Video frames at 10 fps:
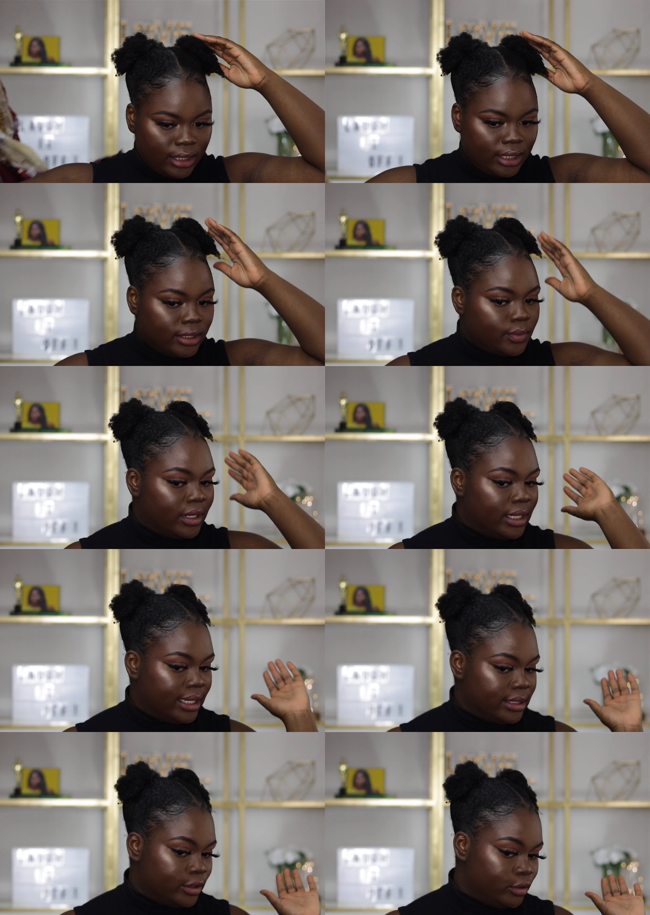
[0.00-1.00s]
here's what
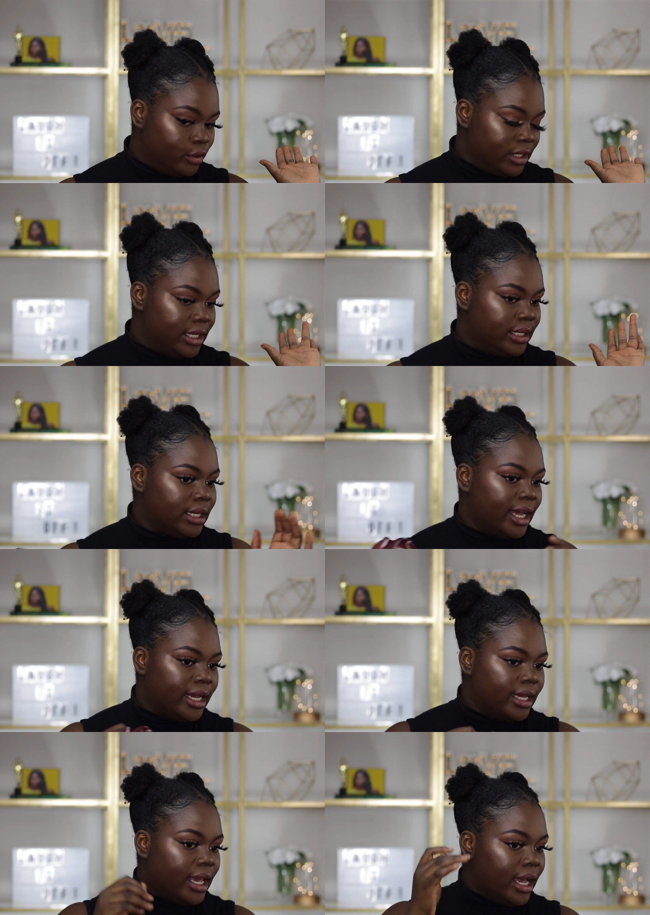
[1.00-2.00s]
that's looking
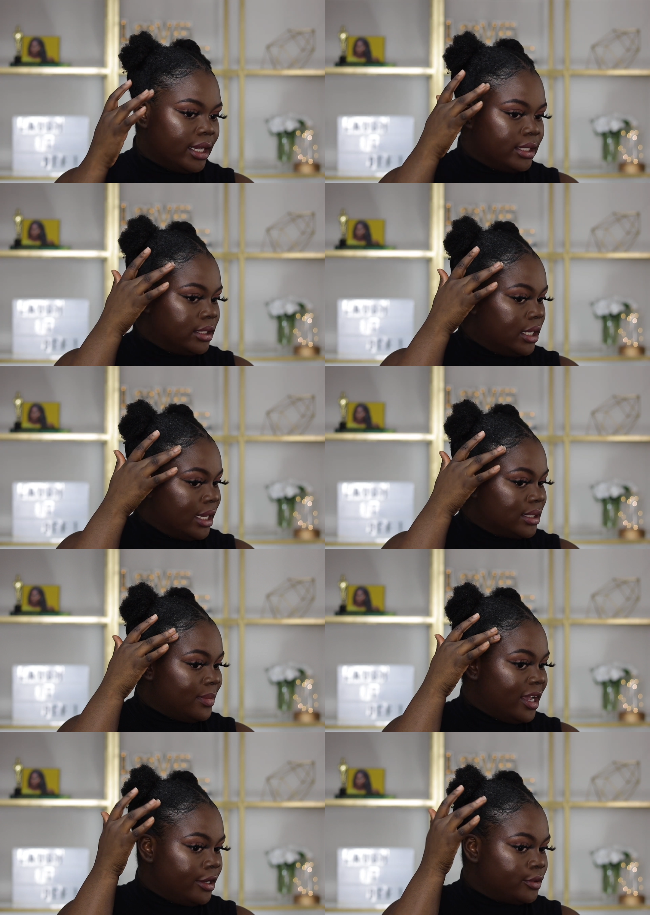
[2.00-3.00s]
like, and yes,
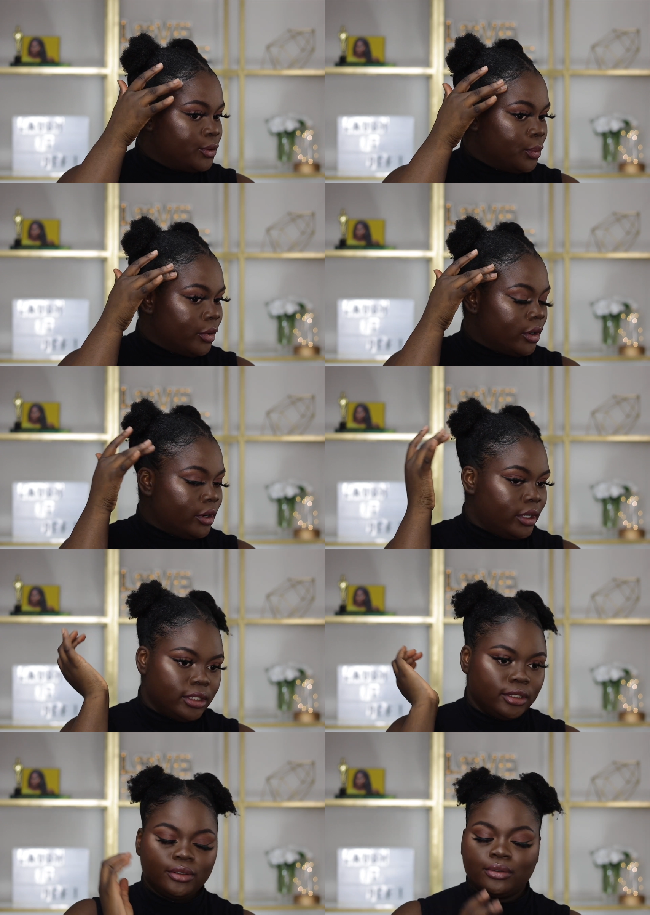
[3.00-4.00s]
my hair is super
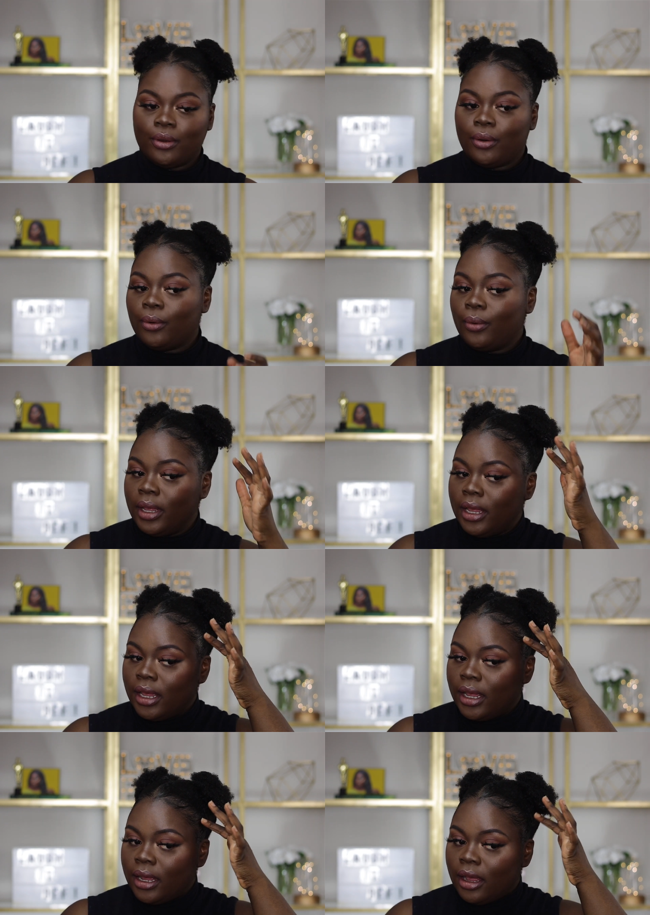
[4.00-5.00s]
curly, so
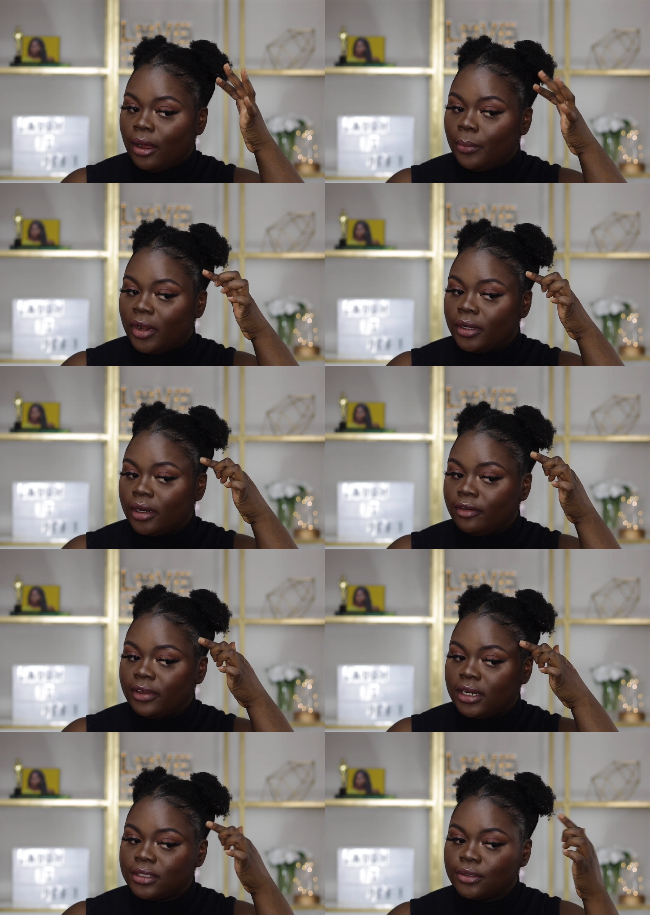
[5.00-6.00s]
a lot of
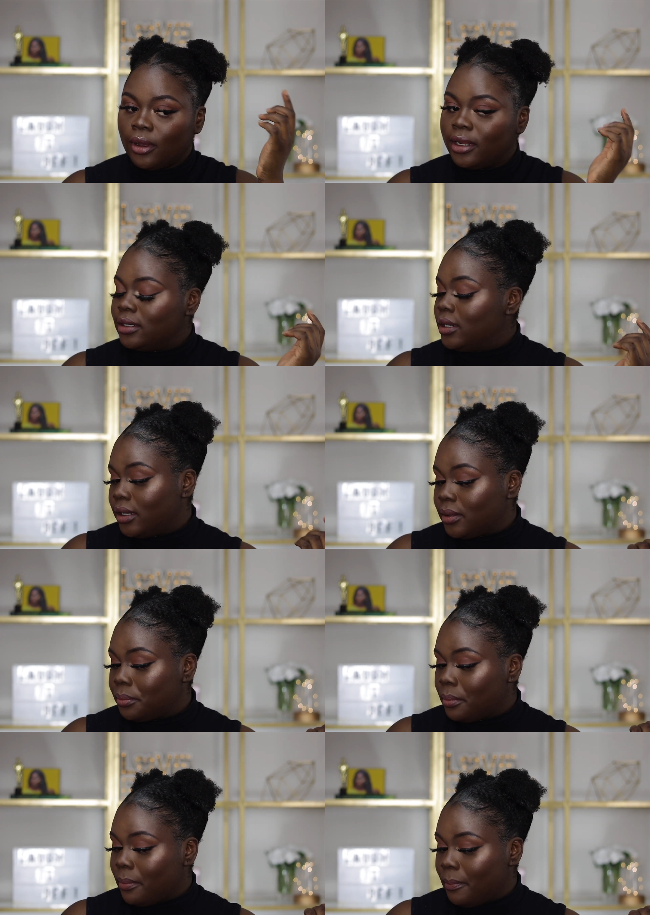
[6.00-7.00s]
it is gone
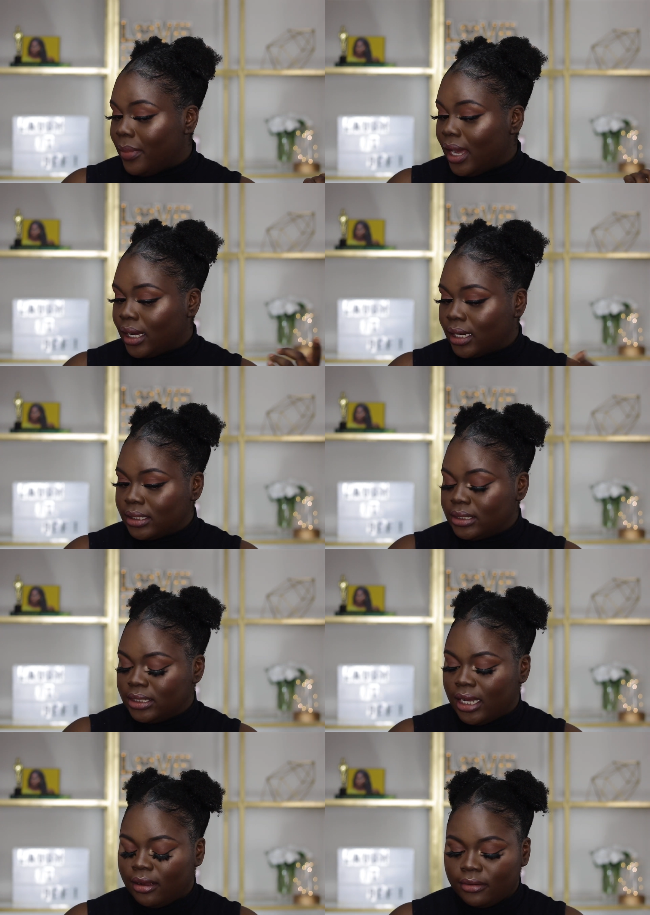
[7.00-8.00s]
back
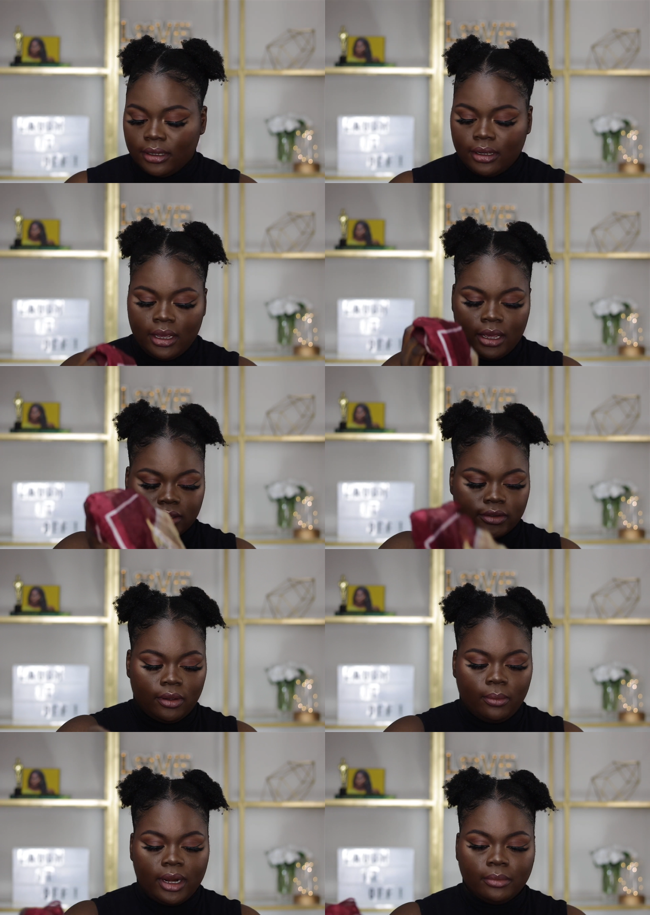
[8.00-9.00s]
down.
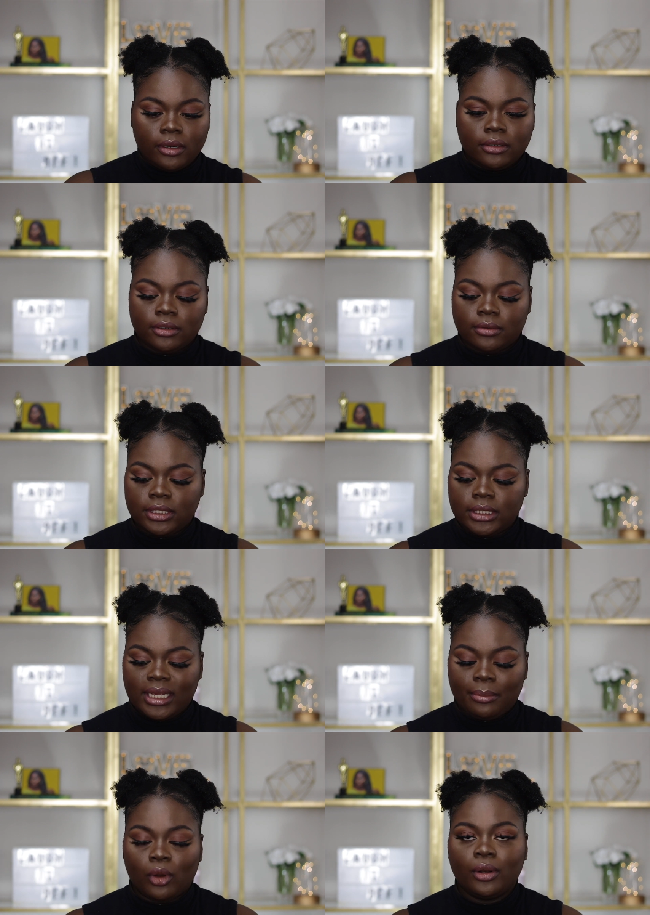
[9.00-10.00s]
So what I'm going to do is
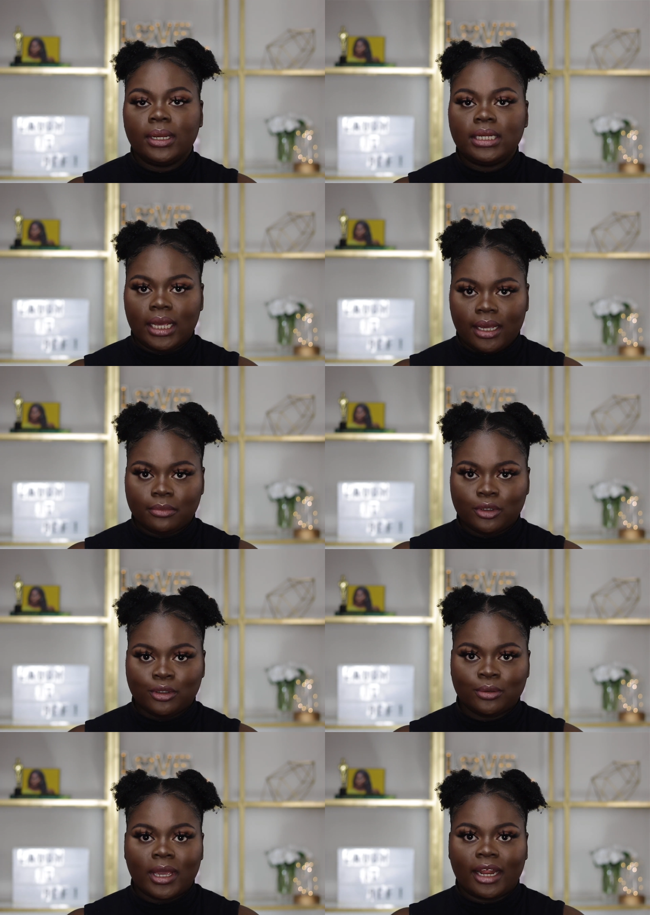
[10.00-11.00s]
I'm going to
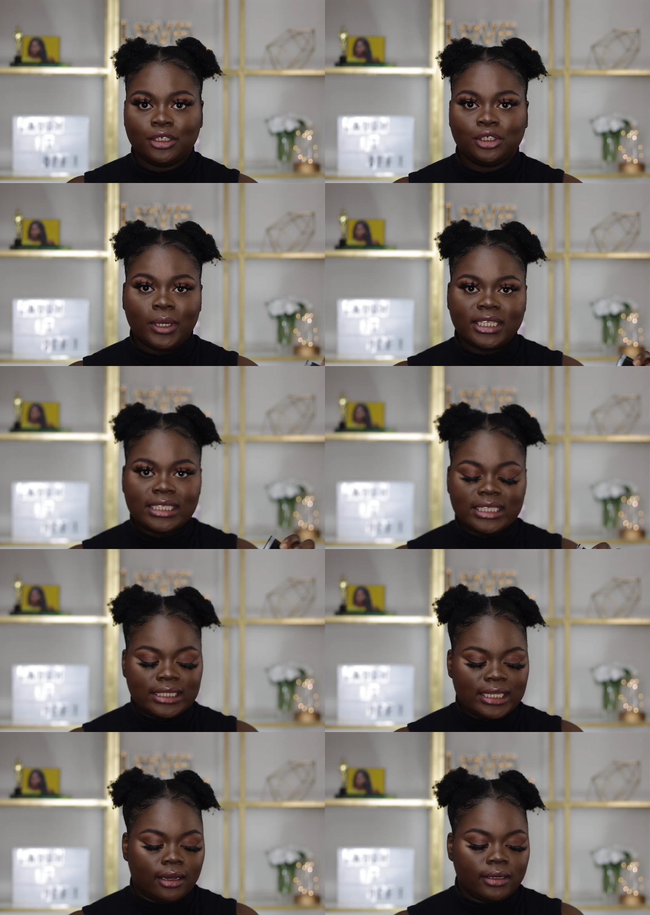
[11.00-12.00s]
attempt to kind of straighten
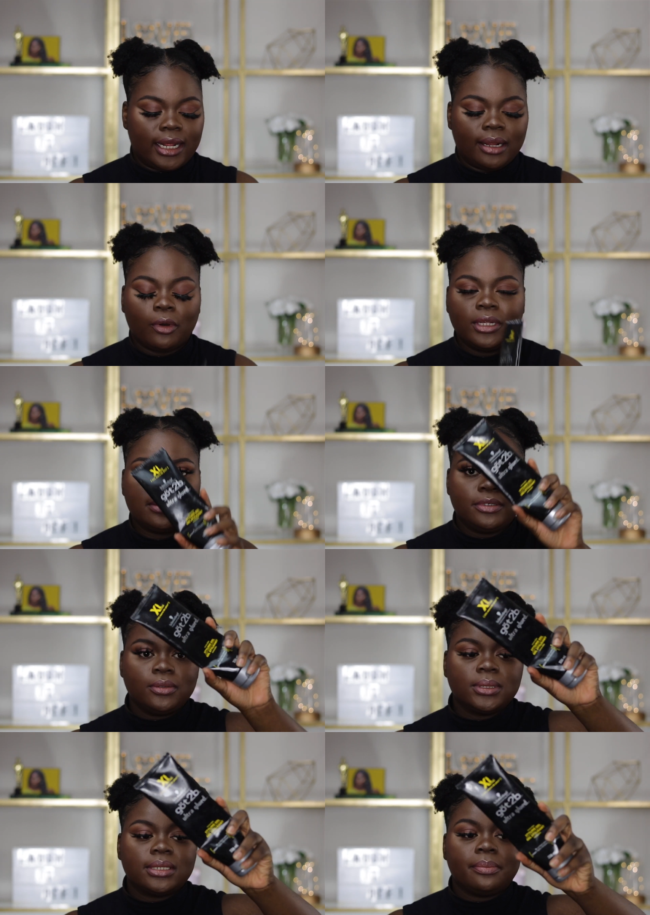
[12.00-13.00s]
this out, and I'm going to be
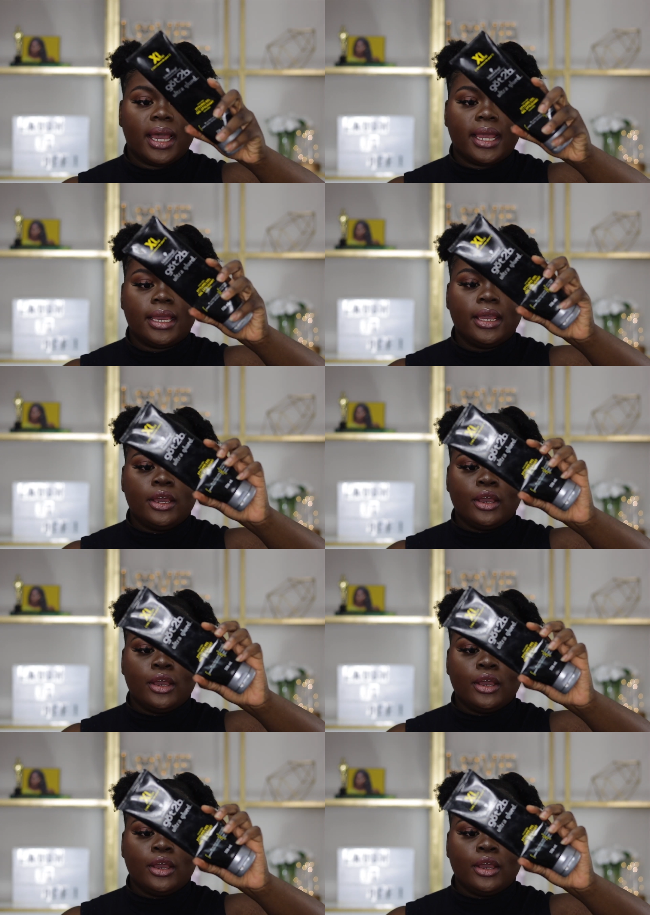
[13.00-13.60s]
using my